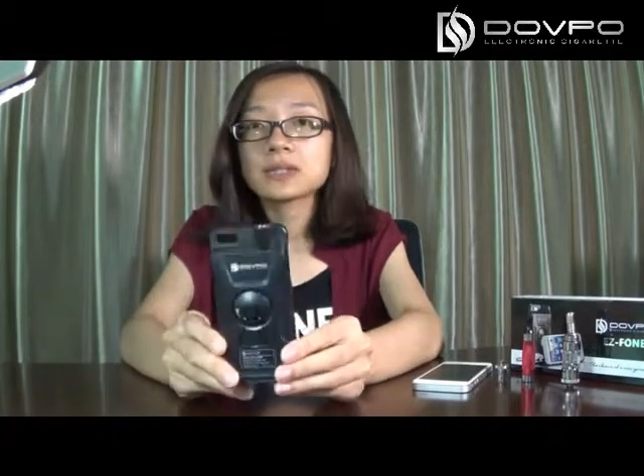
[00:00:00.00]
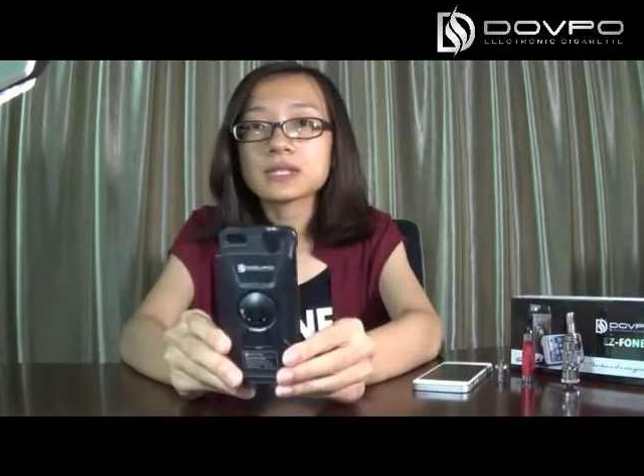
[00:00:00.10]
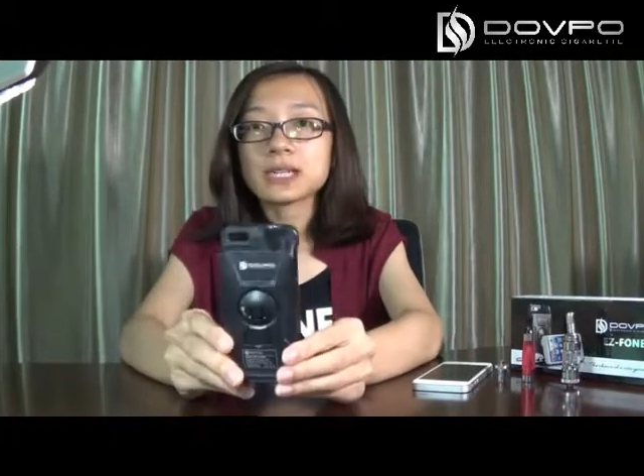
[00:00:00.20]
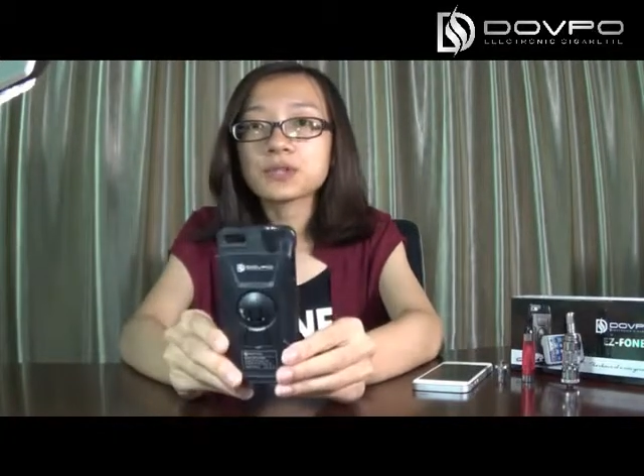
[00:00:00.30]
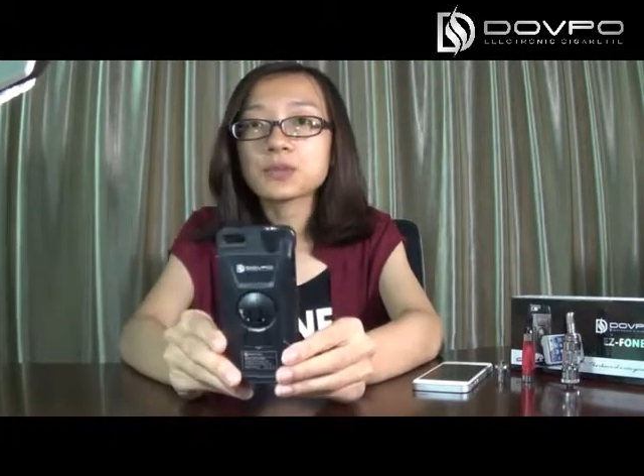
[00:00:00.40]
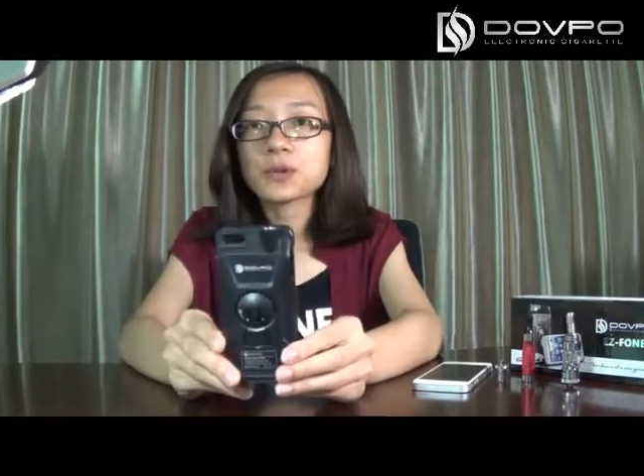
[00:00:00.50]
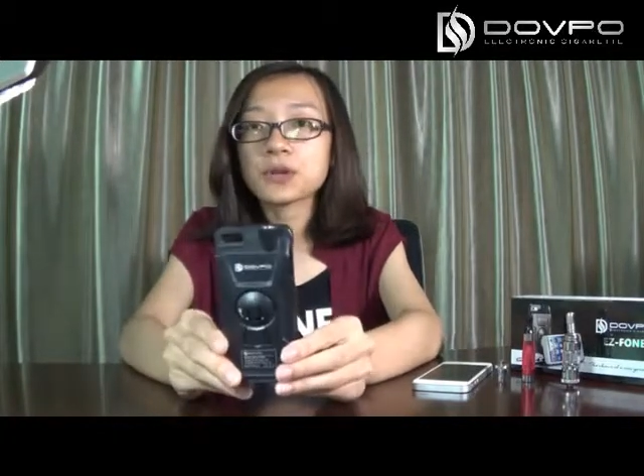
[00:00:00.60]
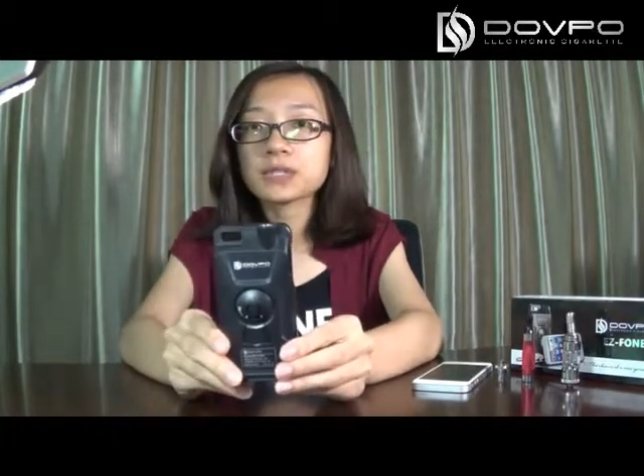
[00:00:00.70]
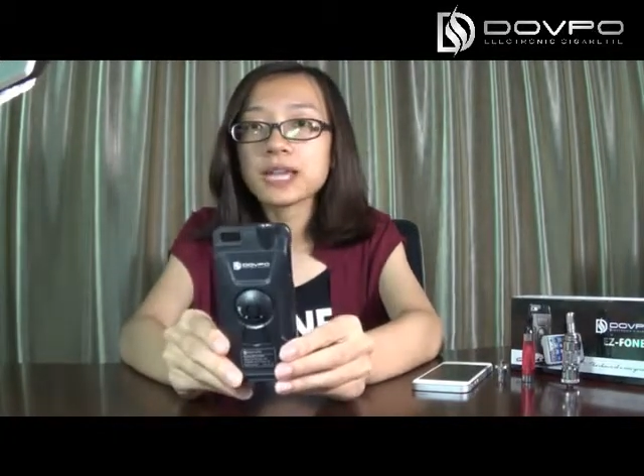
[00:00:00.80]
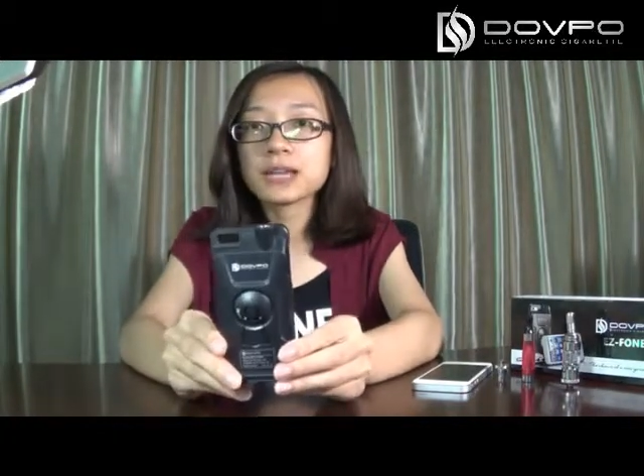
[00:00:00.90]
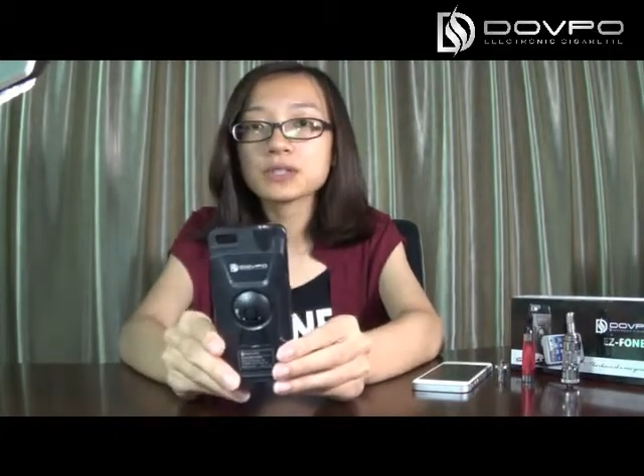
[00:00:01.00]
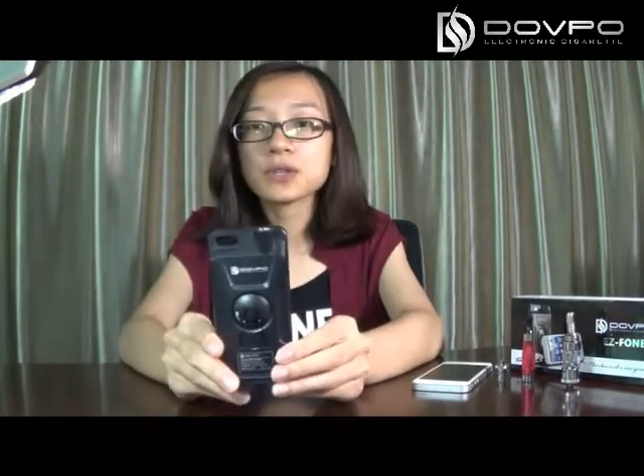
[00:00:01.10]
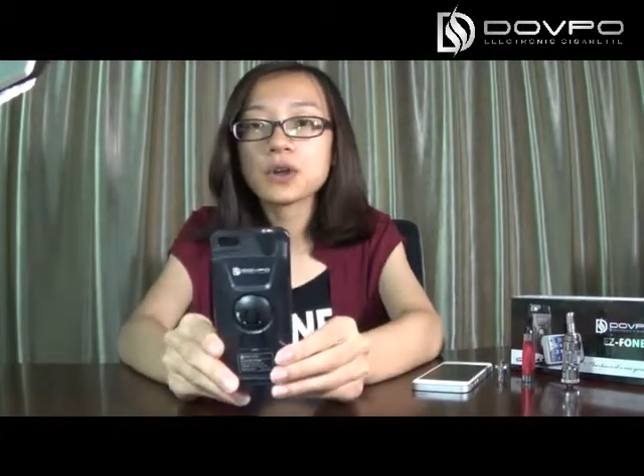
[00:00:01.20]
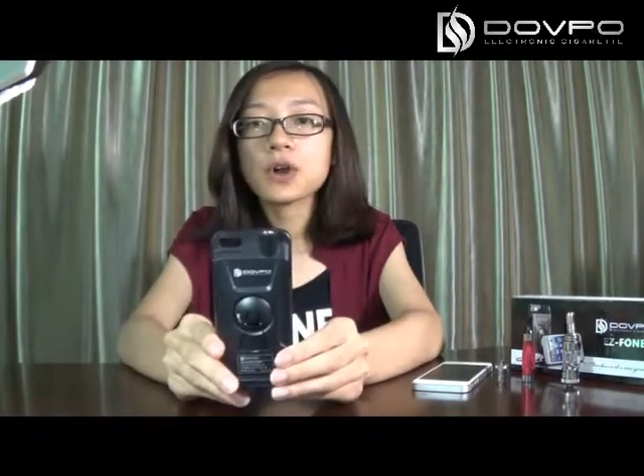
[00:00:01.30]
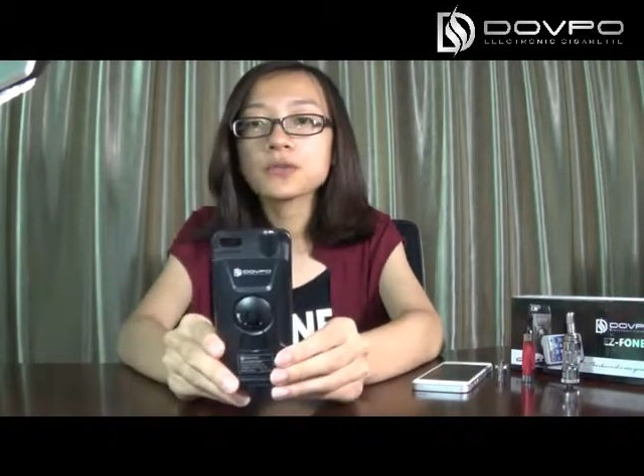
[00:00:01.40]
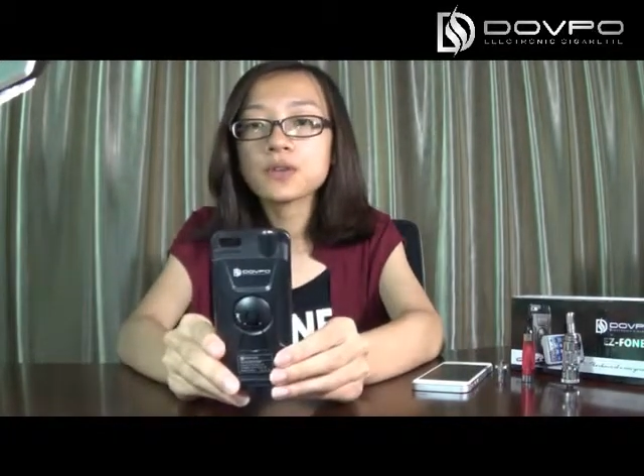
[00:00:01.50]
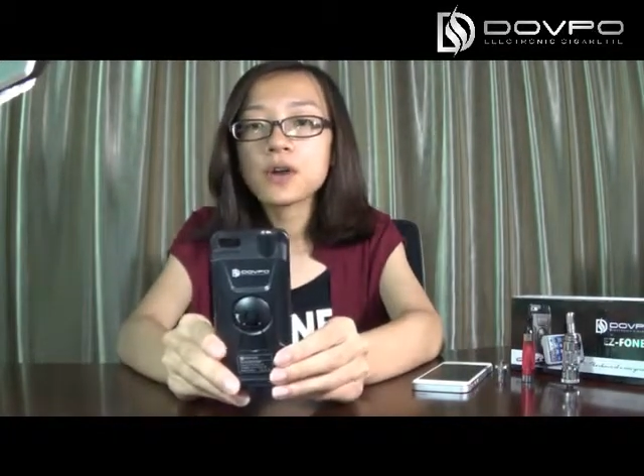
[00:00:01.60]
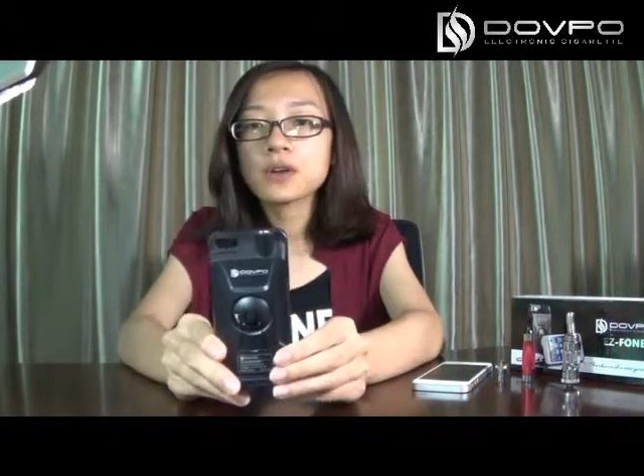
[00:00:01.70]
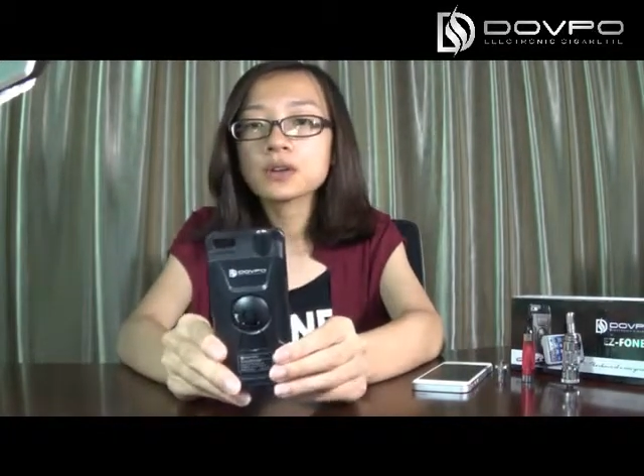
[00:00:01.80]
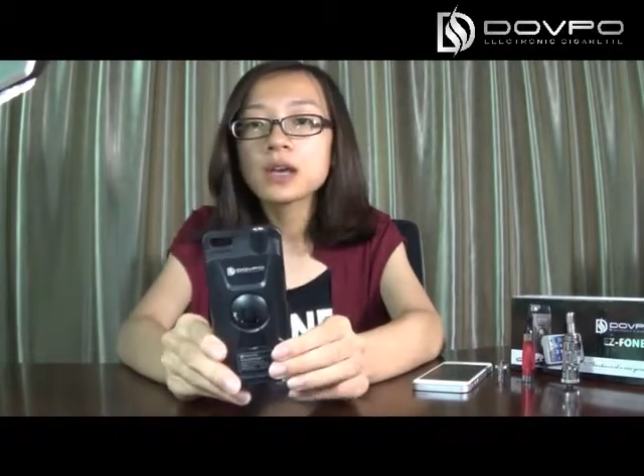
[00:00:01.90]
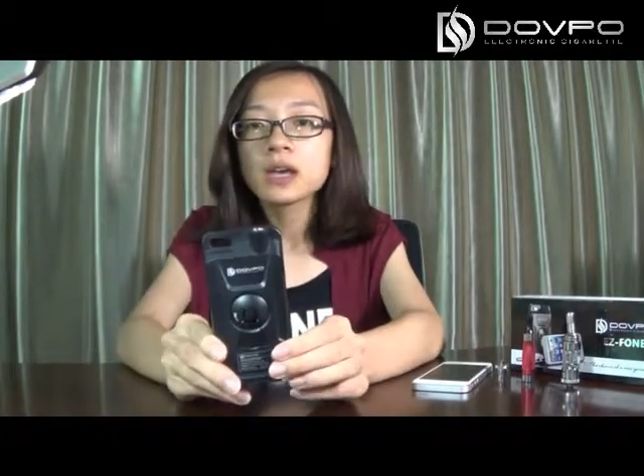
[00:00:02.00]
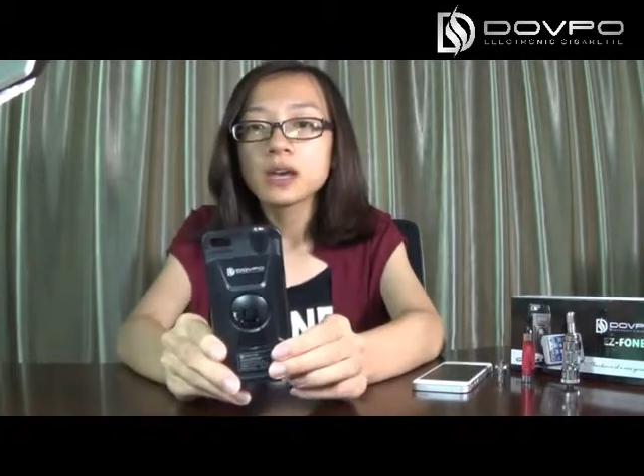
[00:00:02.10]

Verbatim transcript: designed to protect your phone